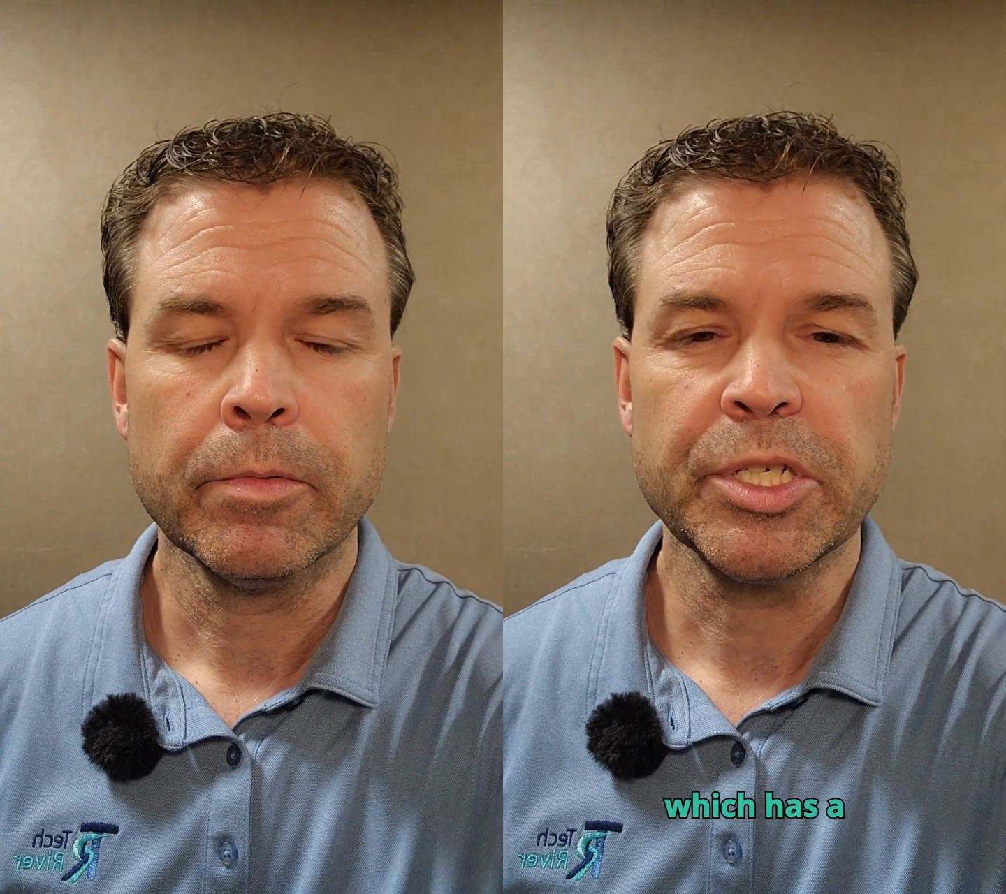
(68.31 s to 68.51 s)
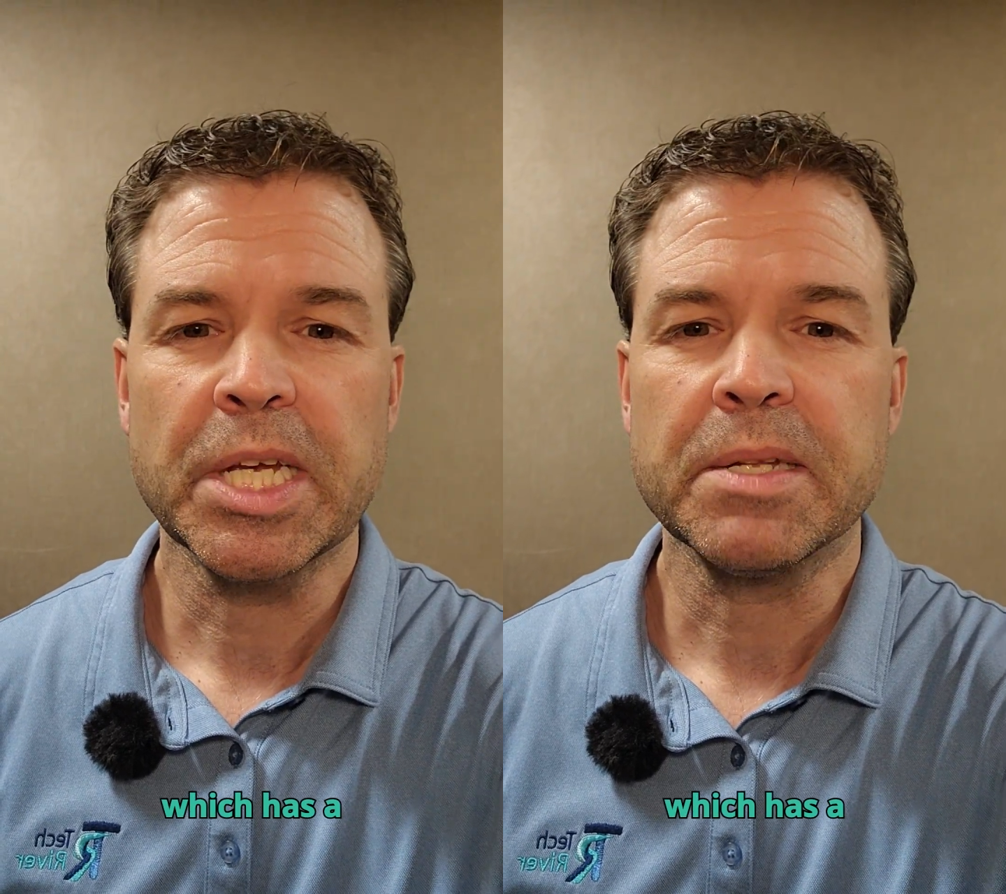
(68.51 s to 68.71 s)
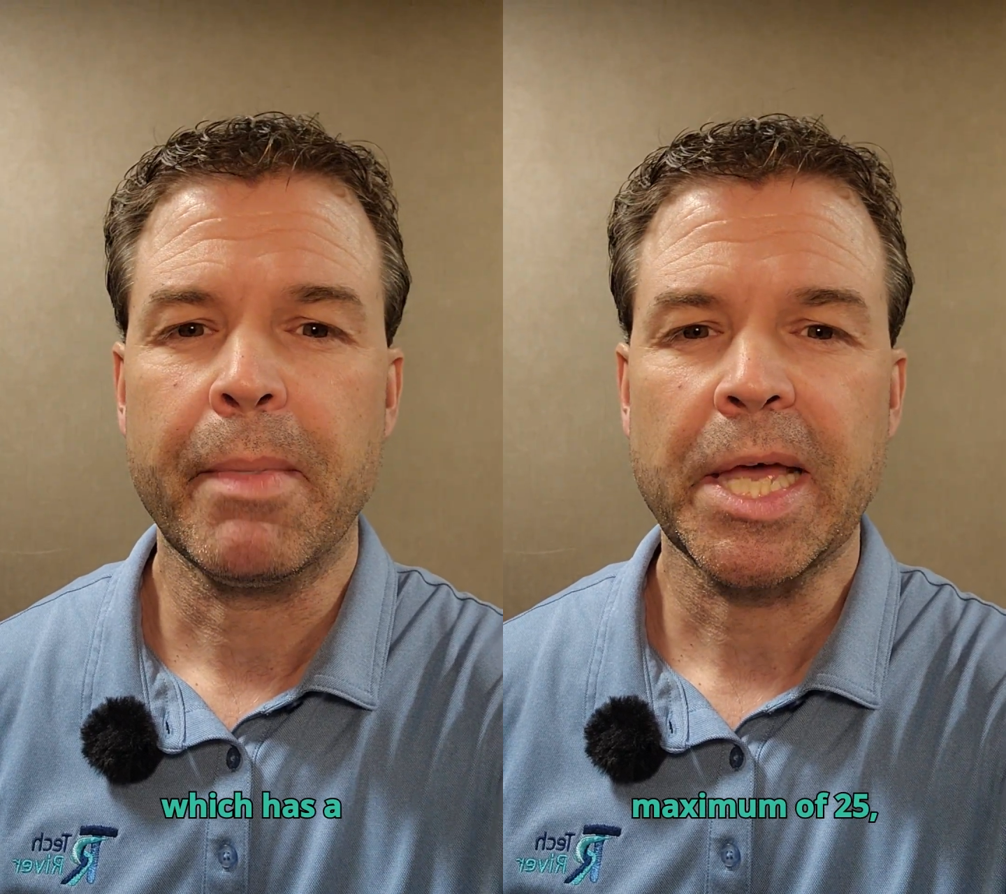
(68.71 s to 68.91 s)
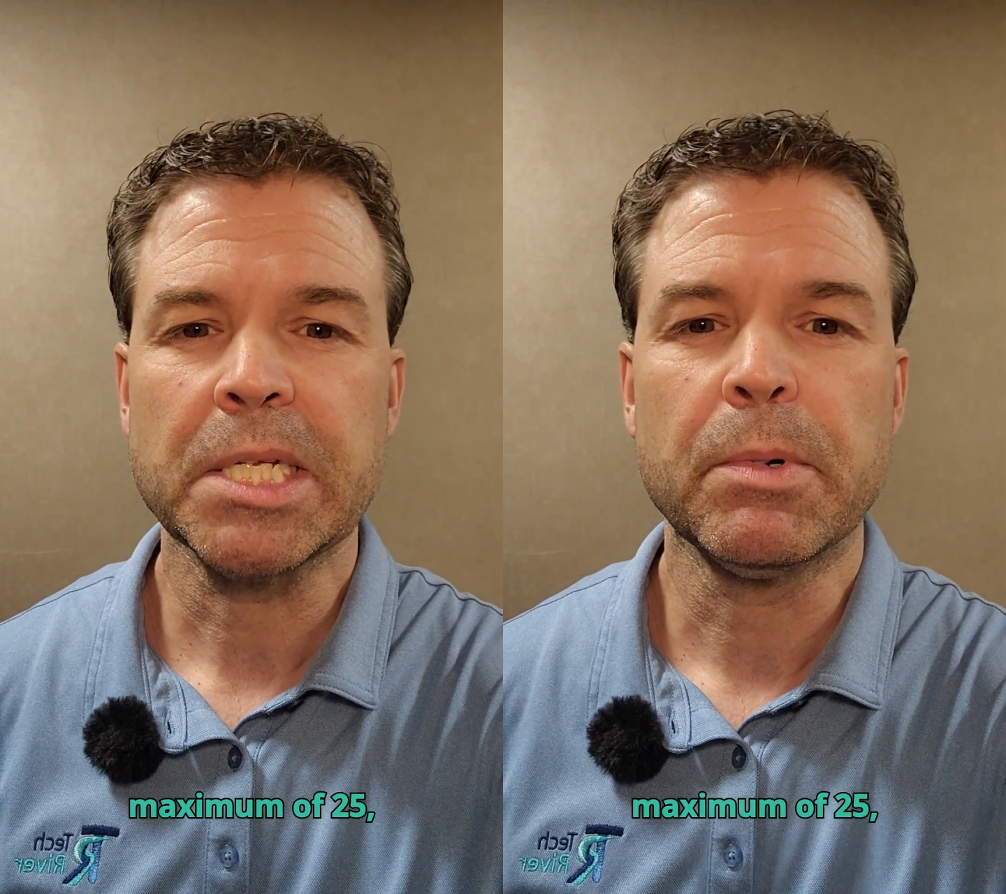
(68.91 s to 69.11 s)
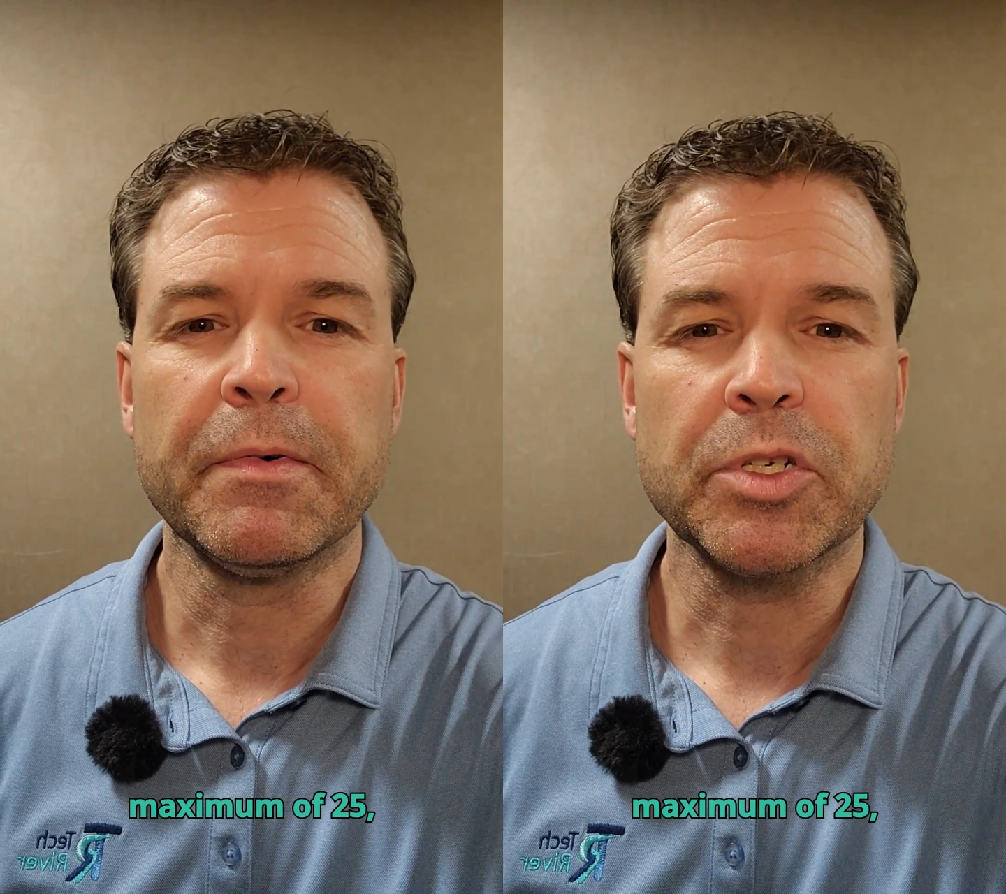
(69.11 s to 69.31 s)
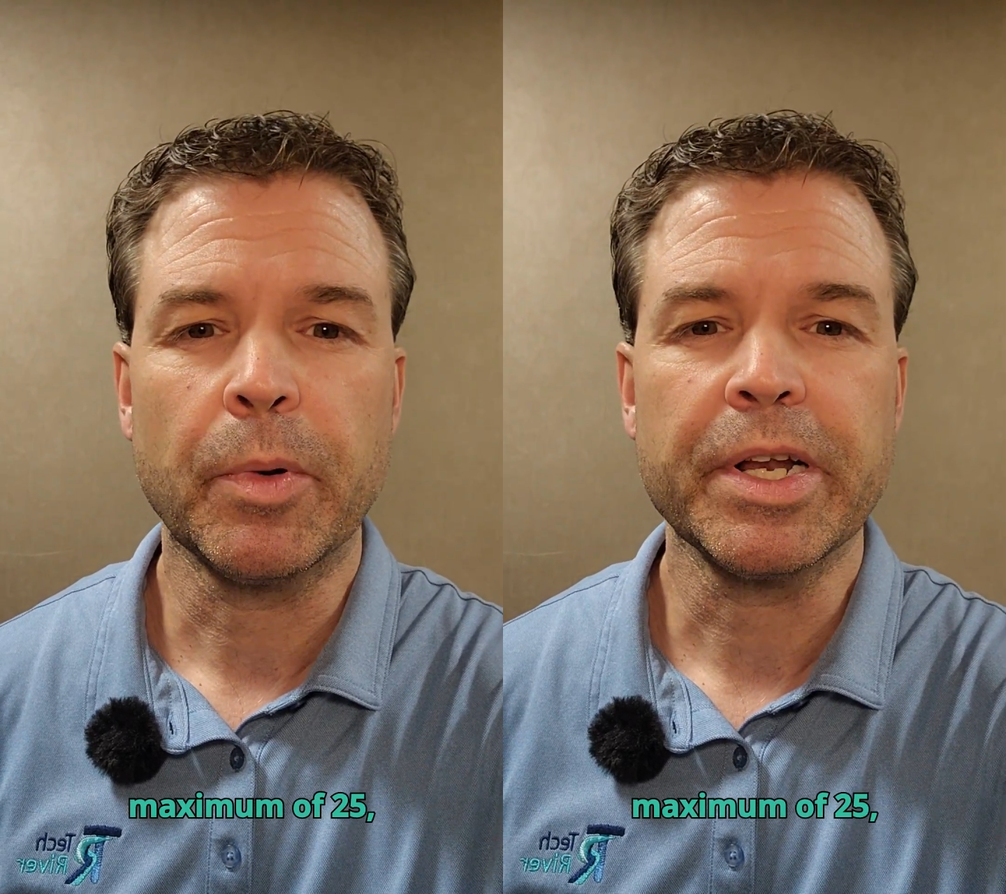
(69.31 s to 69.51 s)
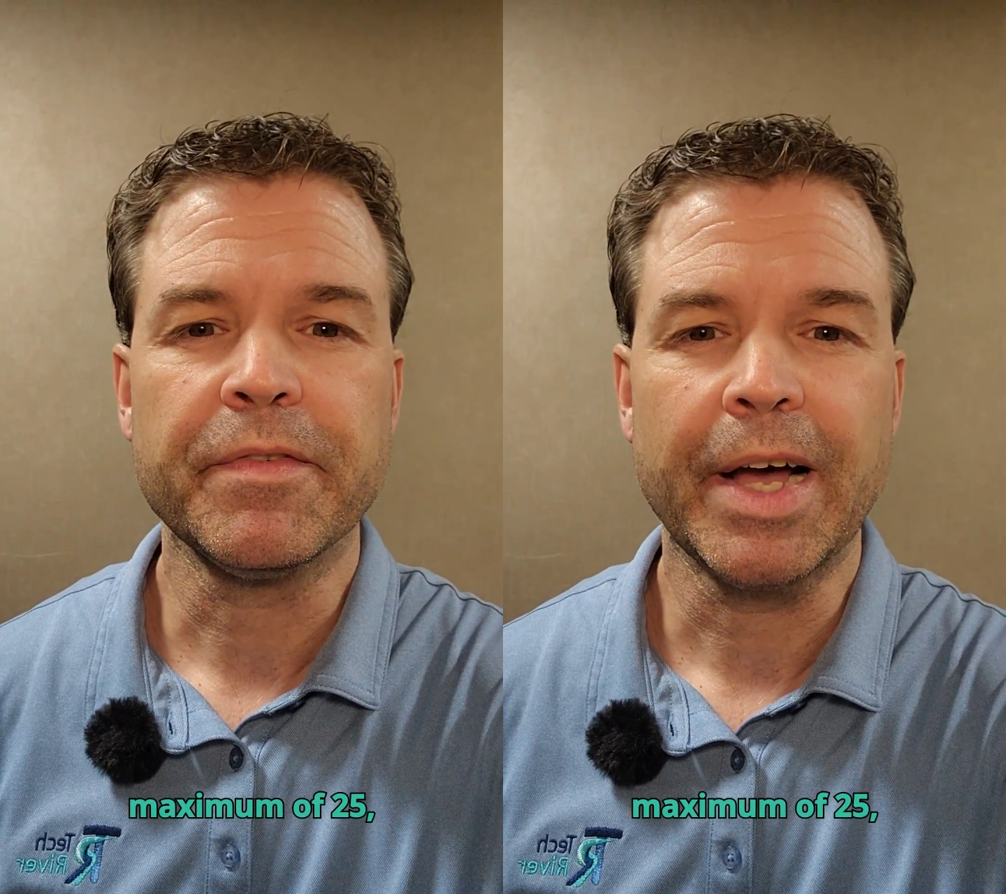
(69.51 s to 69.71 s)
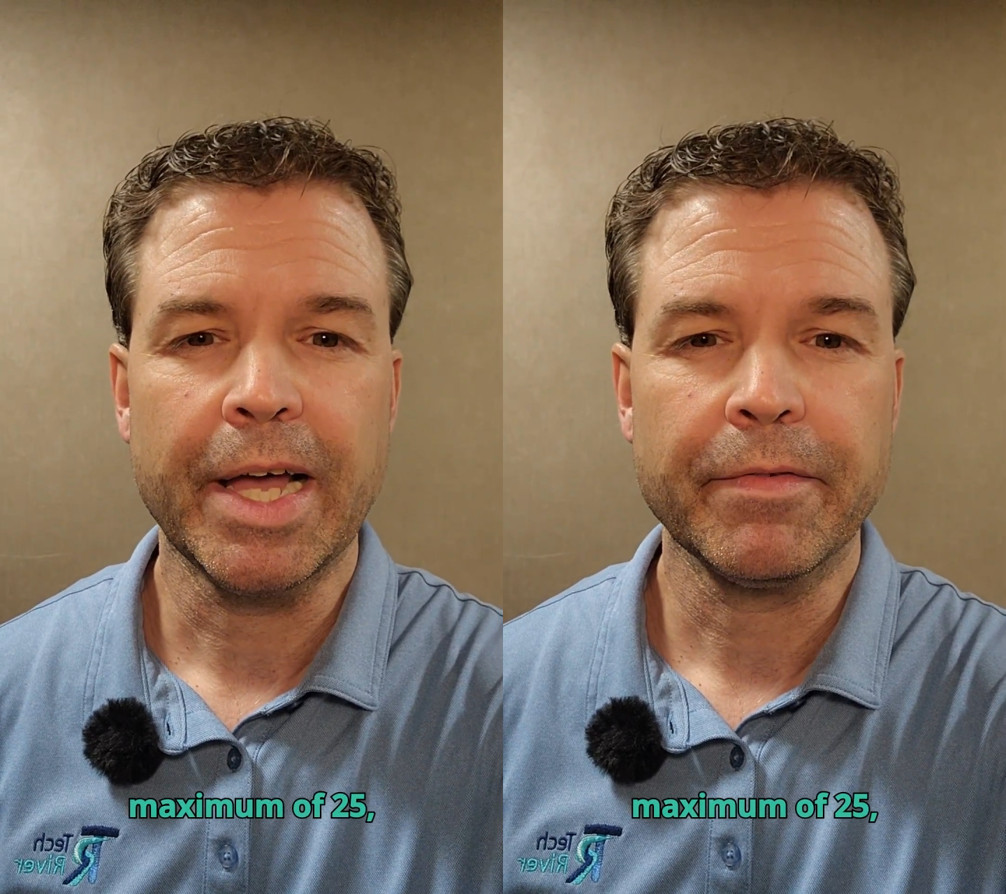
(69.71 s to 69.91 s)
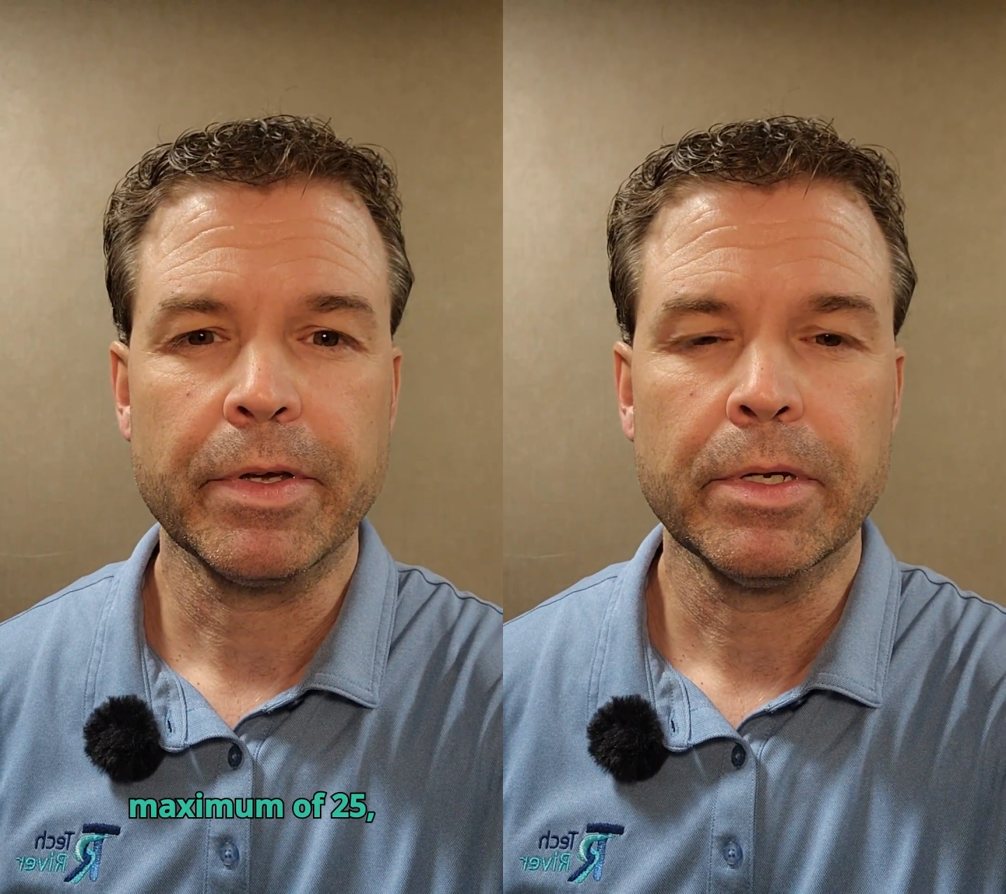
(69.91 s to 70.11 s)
which has a maximum of 25,